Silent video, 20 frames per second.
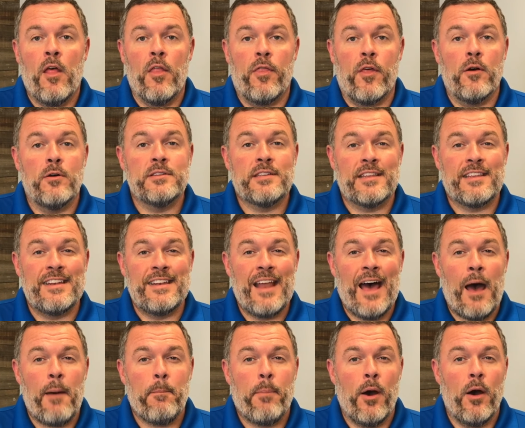Those I did
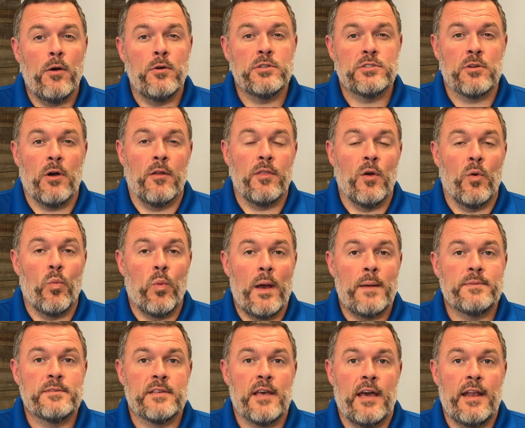not post on the
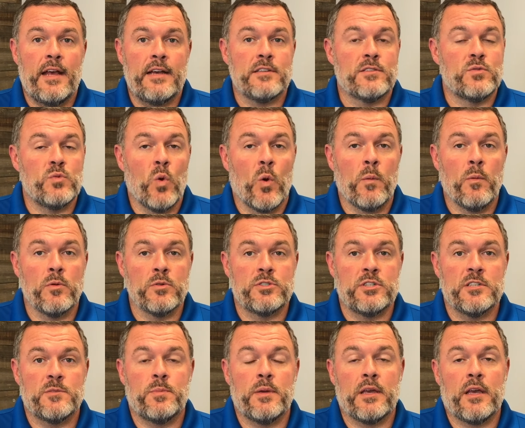website as normal
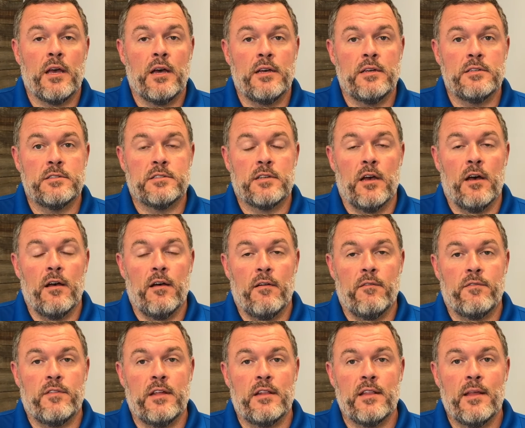just because
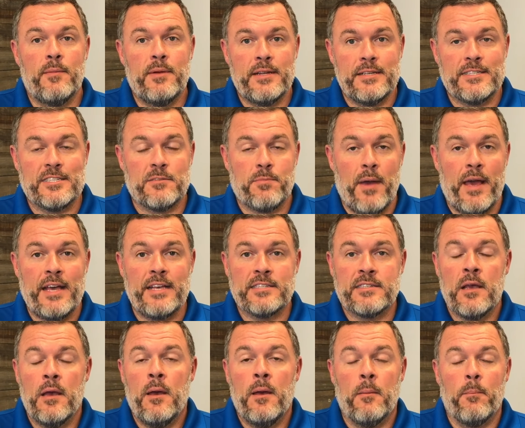of the limited
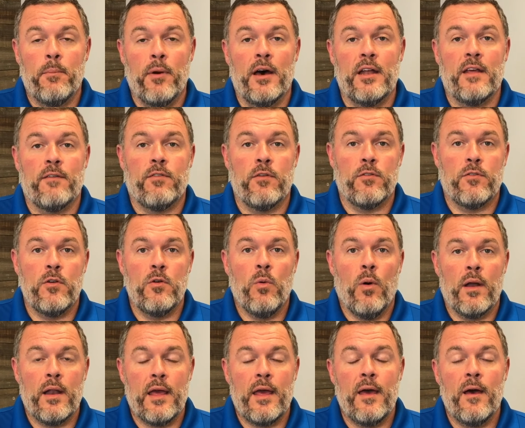space, but if you do
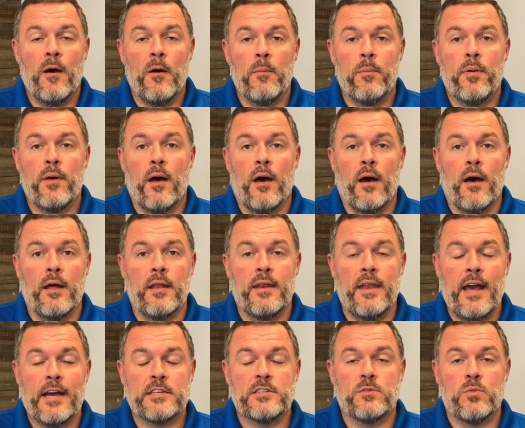want to help
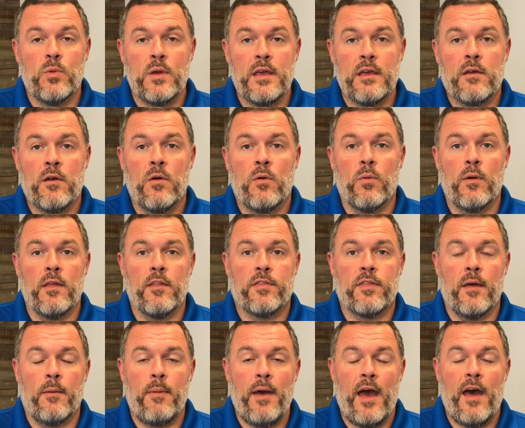next week
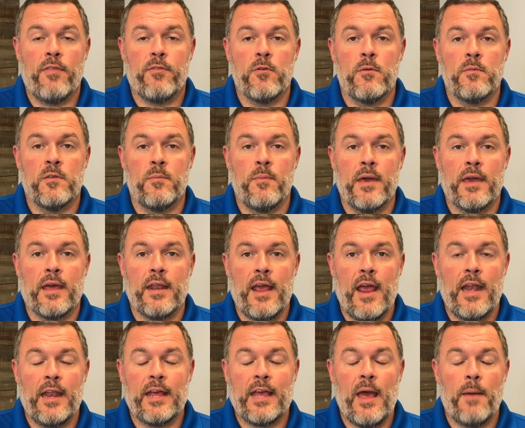with a bathroom to make it
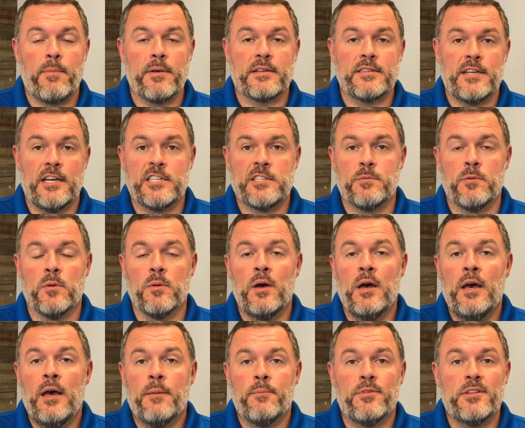handicap accessible,
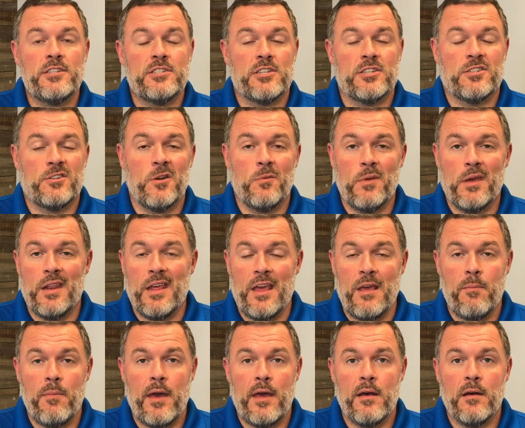please just shoot me an
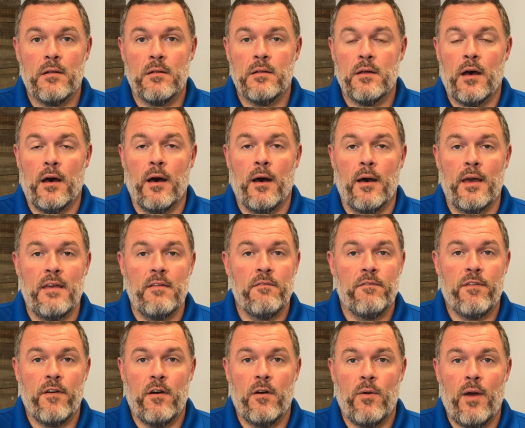email,
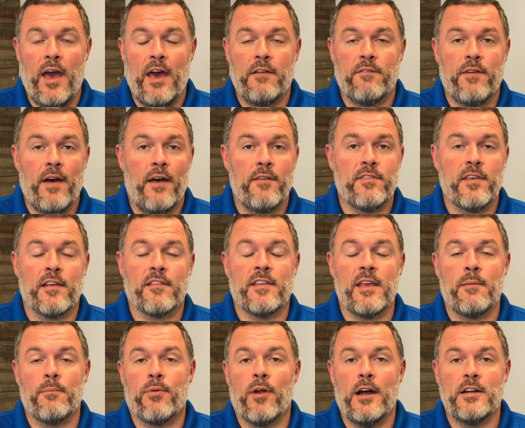
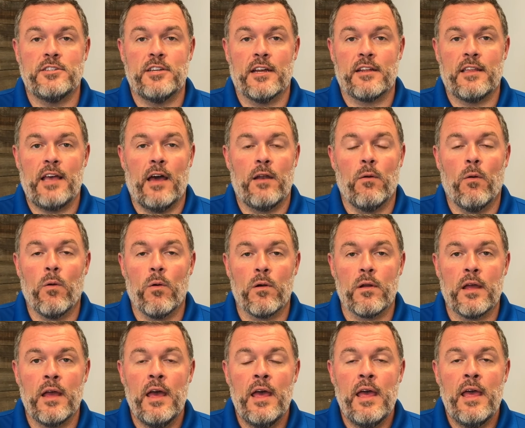
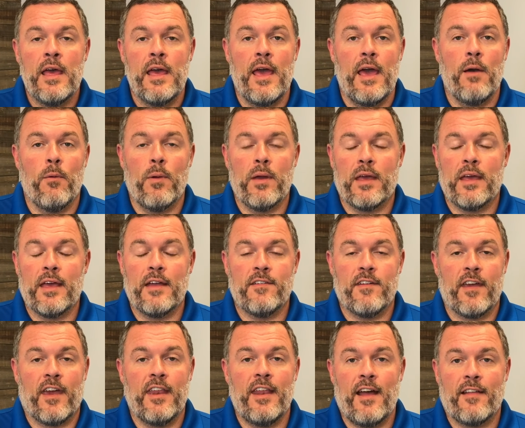info@516project.org, and we can get
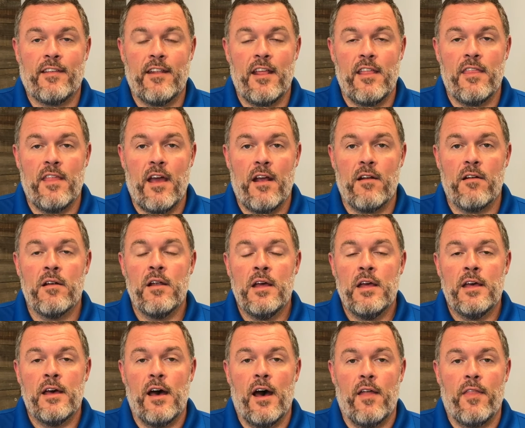you connected in there.
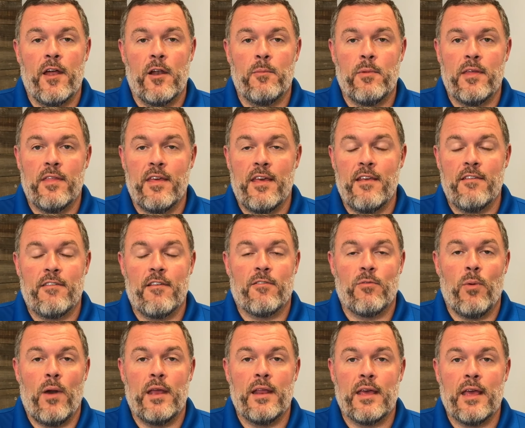That'll be the
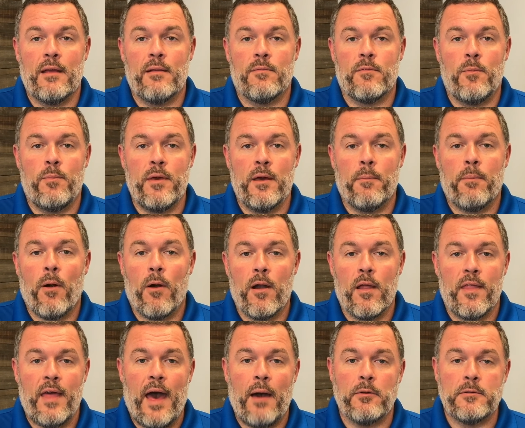easiest way to get to be a part
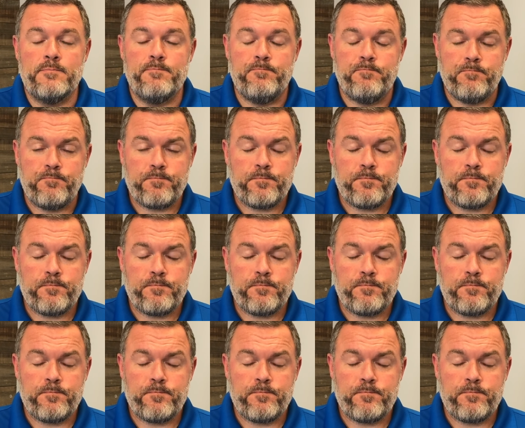of that one.